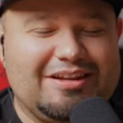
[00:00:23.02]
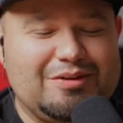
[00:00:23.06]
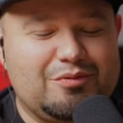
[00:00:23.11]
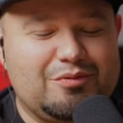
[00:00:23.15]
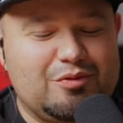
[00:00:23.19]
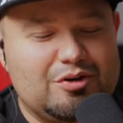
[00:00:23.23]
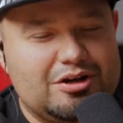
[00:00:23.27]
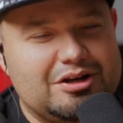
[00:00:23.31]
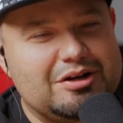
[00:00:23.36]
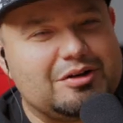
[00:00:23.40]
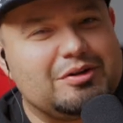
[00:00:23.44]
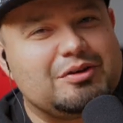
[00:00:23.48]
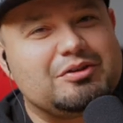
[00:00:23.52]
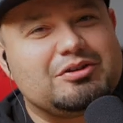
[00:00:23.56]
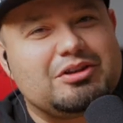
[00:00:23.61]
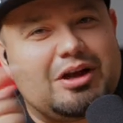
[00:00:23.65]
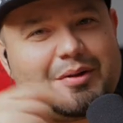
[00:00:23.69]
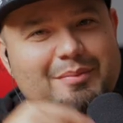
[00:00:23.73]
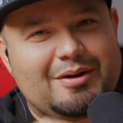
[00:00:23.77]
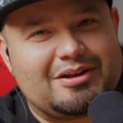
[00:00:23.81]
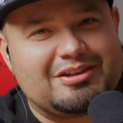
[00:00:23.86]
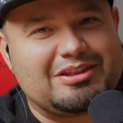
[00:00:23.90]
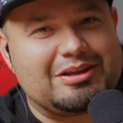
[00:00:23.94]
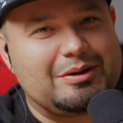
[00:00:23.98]
kidding. We're going to
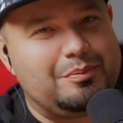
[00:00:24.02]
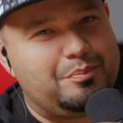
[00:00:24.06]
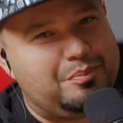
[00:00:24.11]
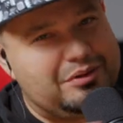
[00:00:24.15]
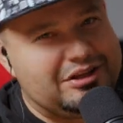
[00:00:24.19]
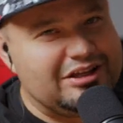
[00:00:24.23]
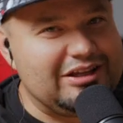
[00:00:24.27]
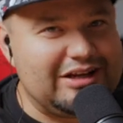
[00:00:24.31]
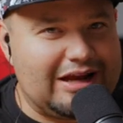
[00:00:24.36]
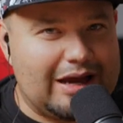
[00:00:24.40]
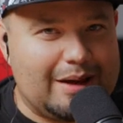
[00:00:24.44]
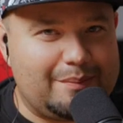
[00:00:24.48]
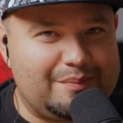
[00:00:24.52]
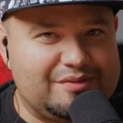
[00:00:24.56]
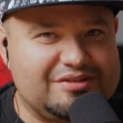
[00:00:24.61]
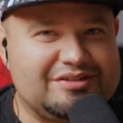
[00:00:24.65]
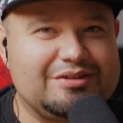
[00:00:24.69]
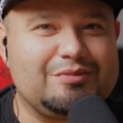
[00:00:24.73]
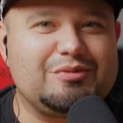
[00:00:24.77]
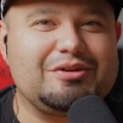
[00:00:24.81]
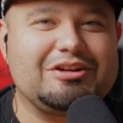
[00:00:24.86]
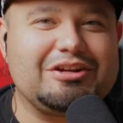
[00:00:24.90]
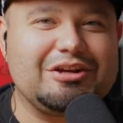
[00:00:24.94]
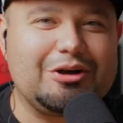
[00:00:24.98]
talk about the complete
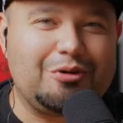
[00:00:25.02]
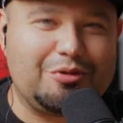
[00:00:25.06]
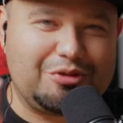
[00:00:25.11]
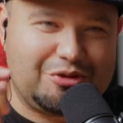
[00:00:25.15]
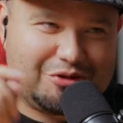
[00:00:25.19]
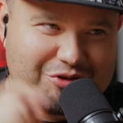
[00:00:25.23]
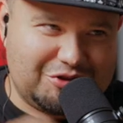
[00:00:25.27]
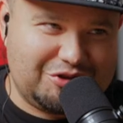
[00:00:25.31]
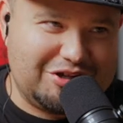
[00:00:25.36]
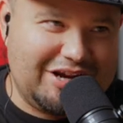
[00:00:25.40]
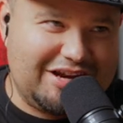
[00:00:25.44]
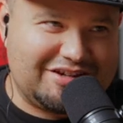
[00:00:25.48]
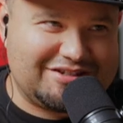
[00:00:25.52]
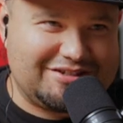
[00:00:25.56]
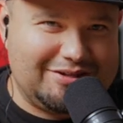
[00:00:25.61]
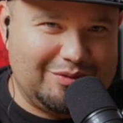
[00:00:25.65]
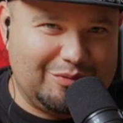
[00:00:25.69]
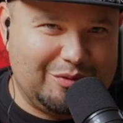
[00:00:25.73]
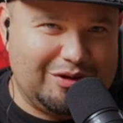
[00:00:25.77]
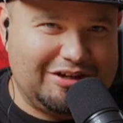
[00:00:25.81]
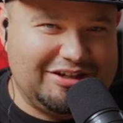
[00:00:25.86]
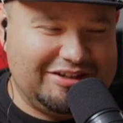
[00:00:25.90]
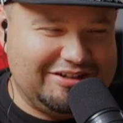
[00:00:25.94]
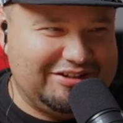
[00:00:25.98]
opposite. We're going to go with
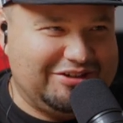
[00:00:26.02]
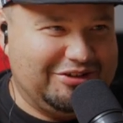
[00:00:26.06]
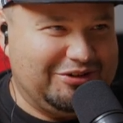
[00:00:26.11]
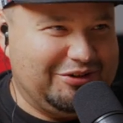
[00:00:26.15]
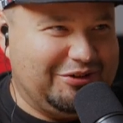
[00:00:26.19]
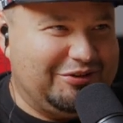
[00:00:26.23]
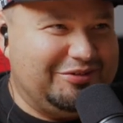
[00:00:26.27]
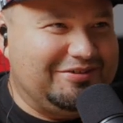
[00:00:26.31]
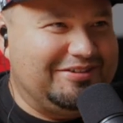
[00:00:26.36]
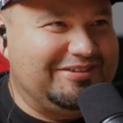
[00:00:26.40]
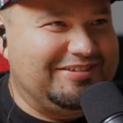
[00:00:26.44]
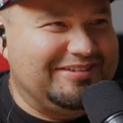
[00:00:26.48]
extraction one and two.